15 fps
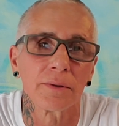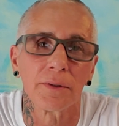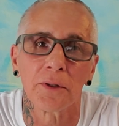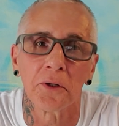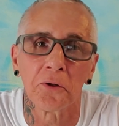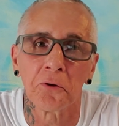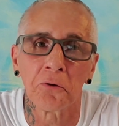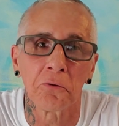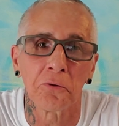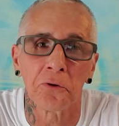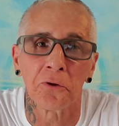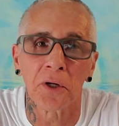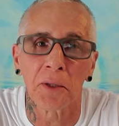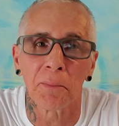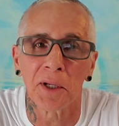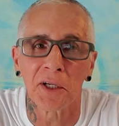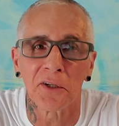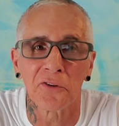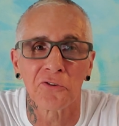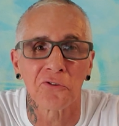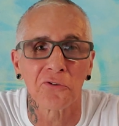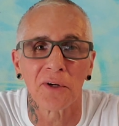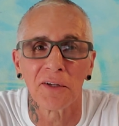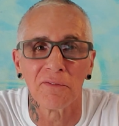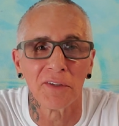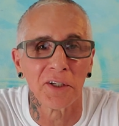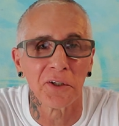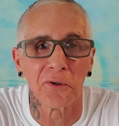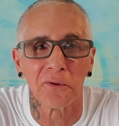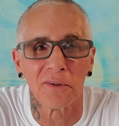You're not making a straight
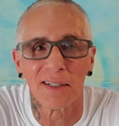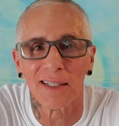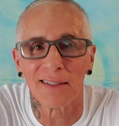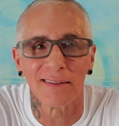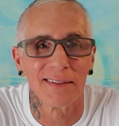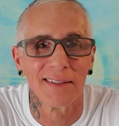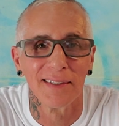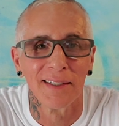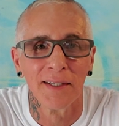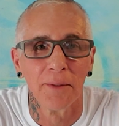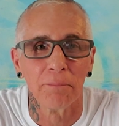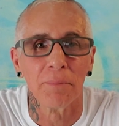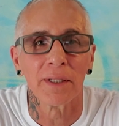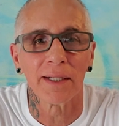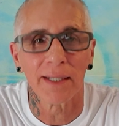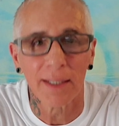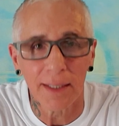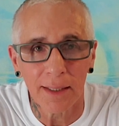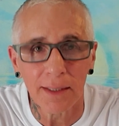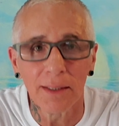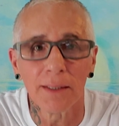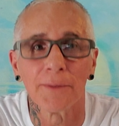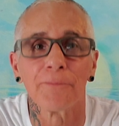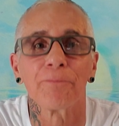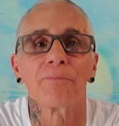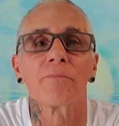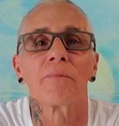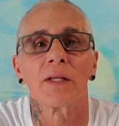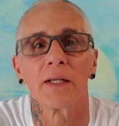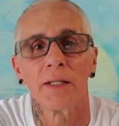video, right? But again,
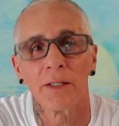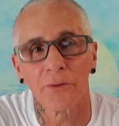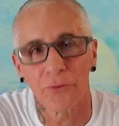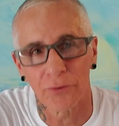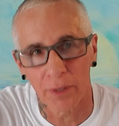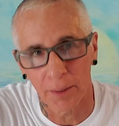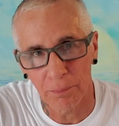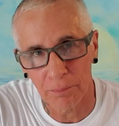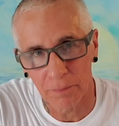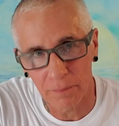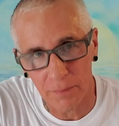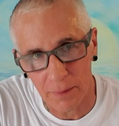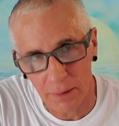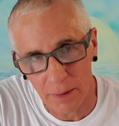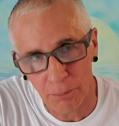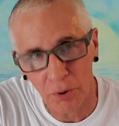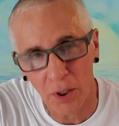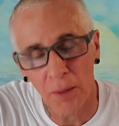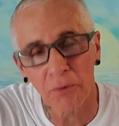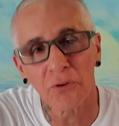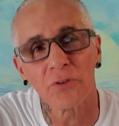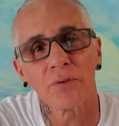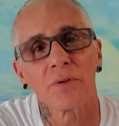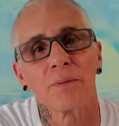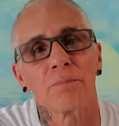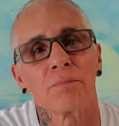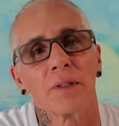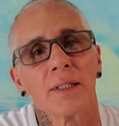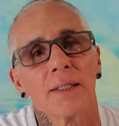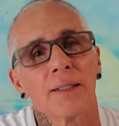I
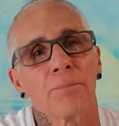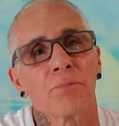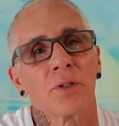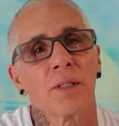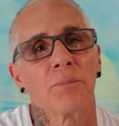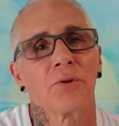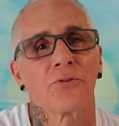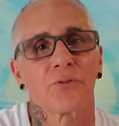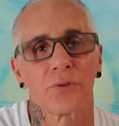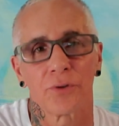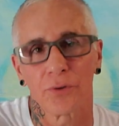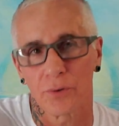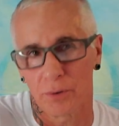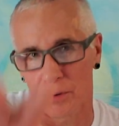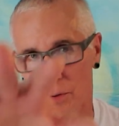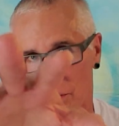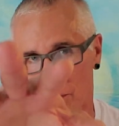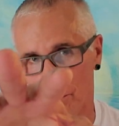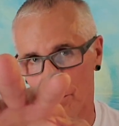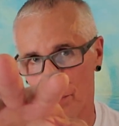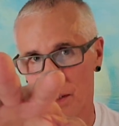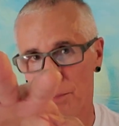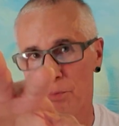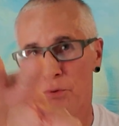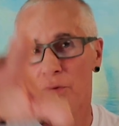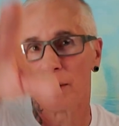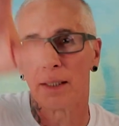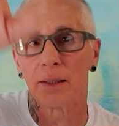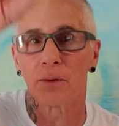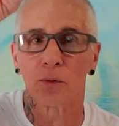promised people
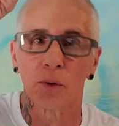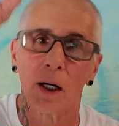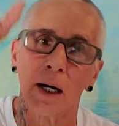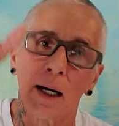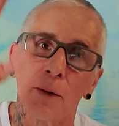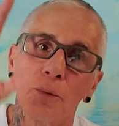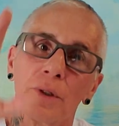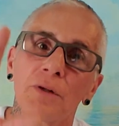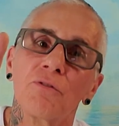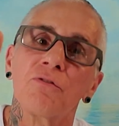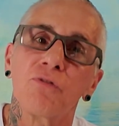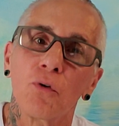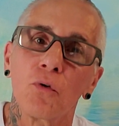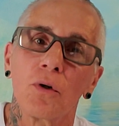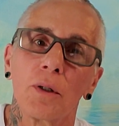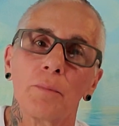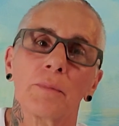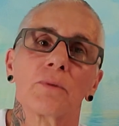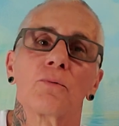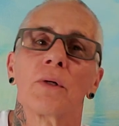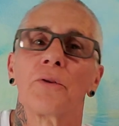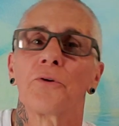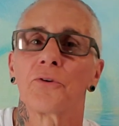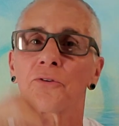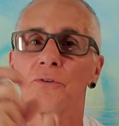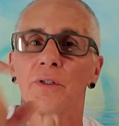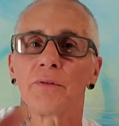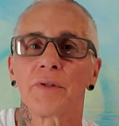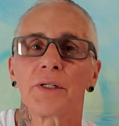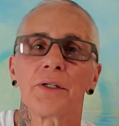that I would inform, whether it's
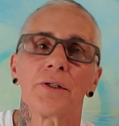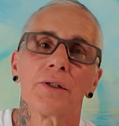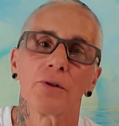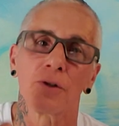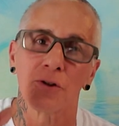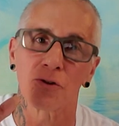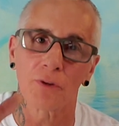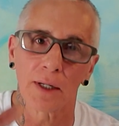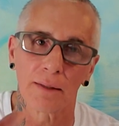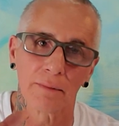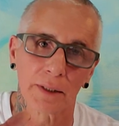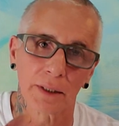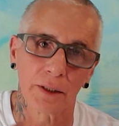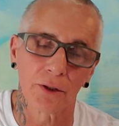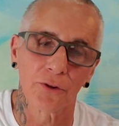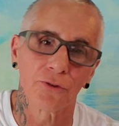living here or traveling here.